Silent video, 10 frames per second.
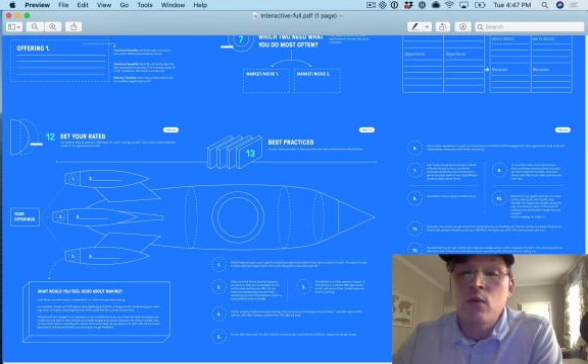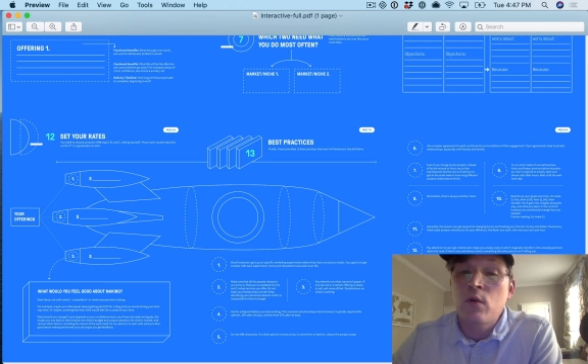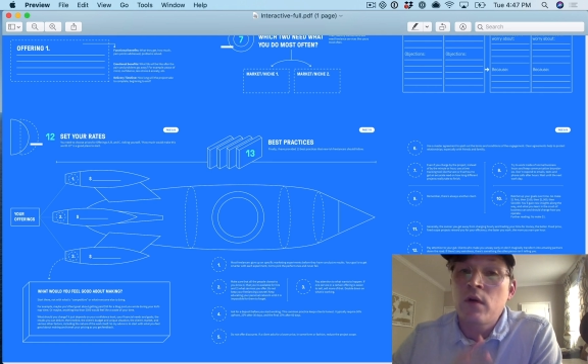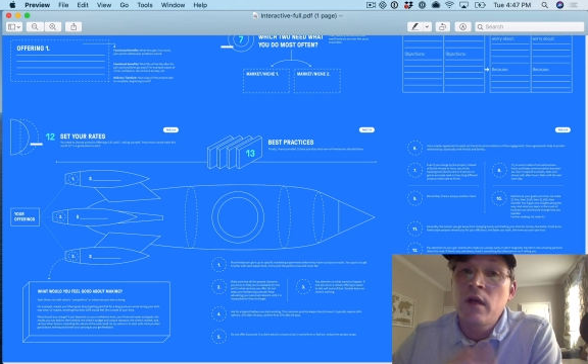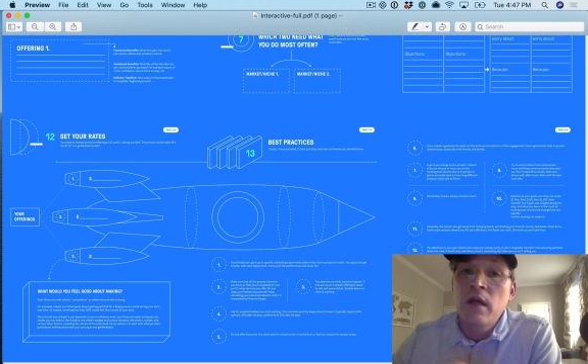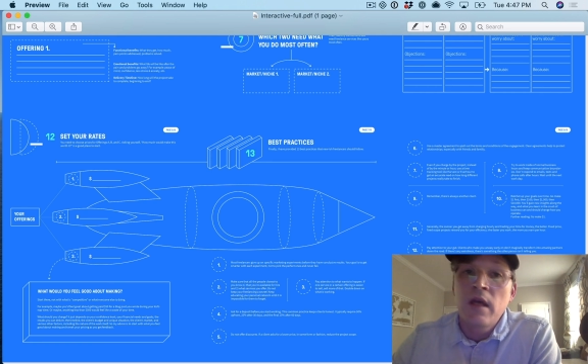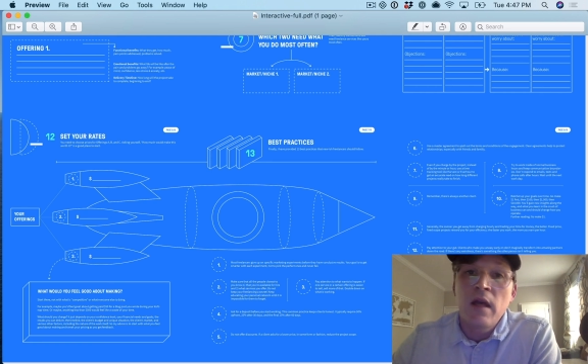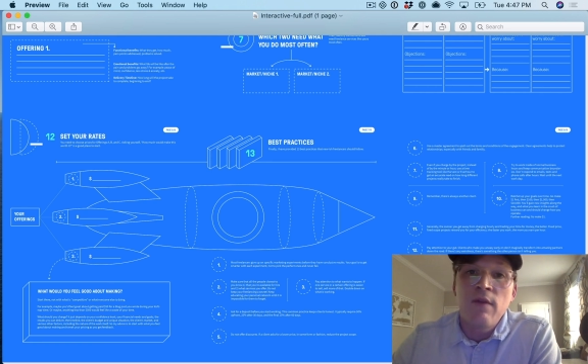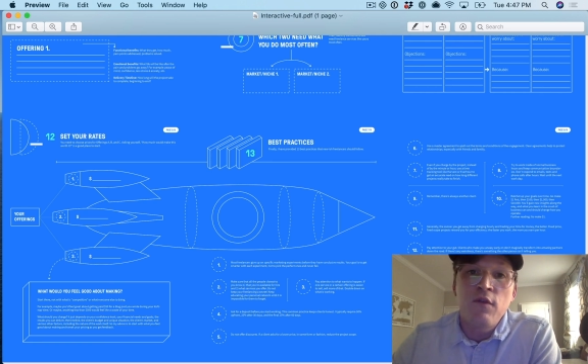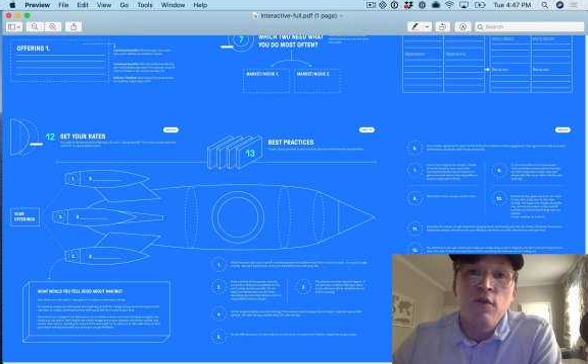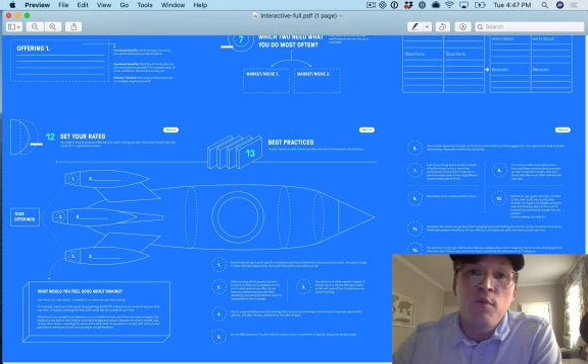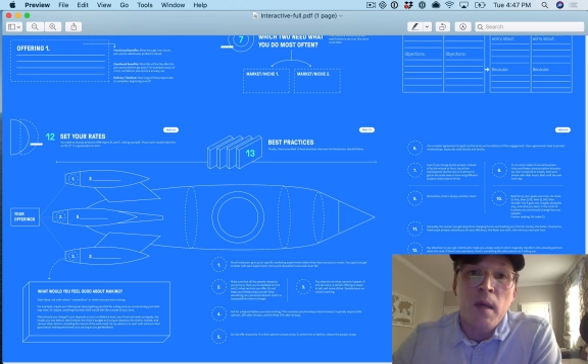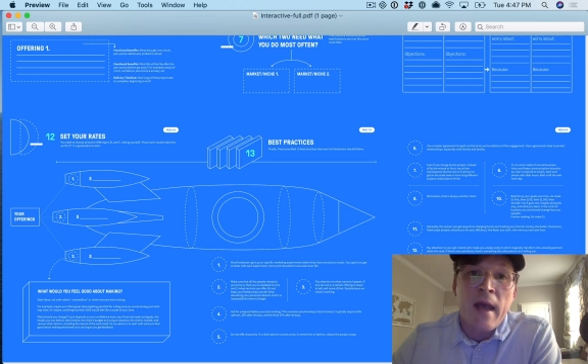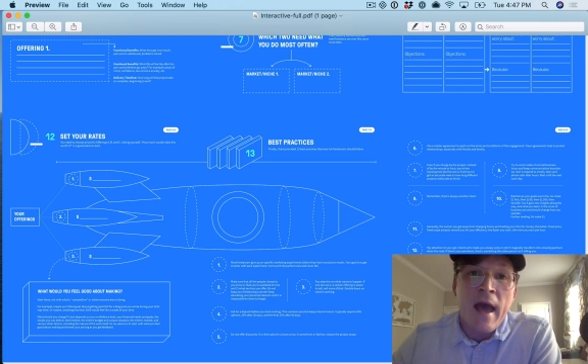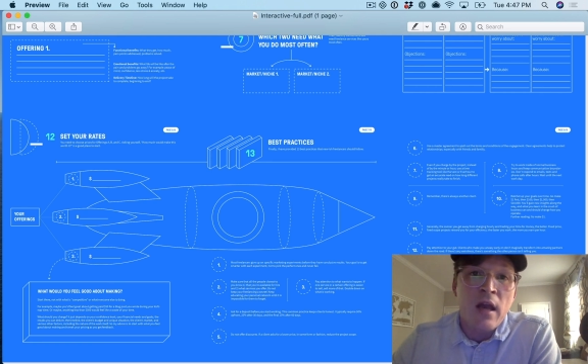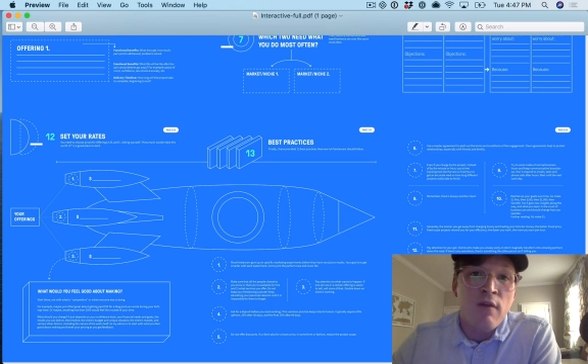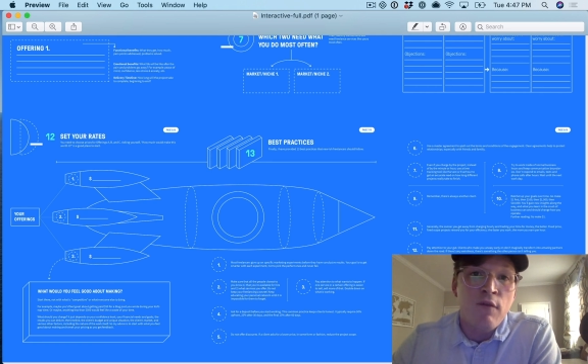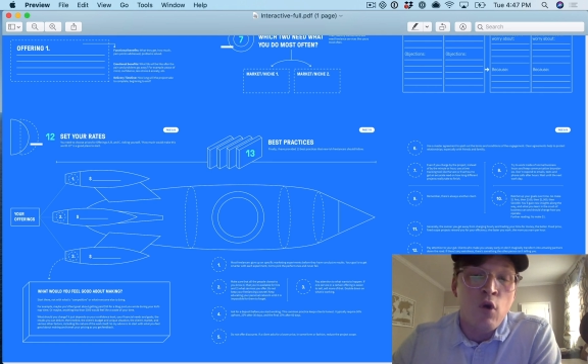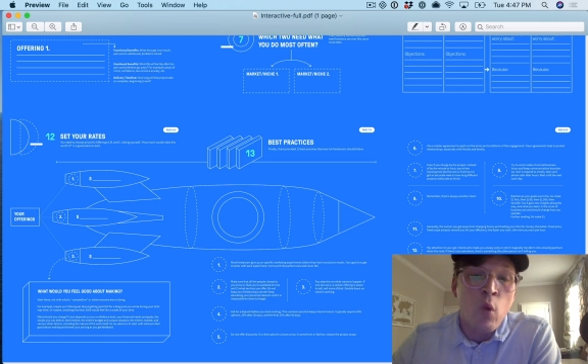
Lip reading: Or if you've been at it for a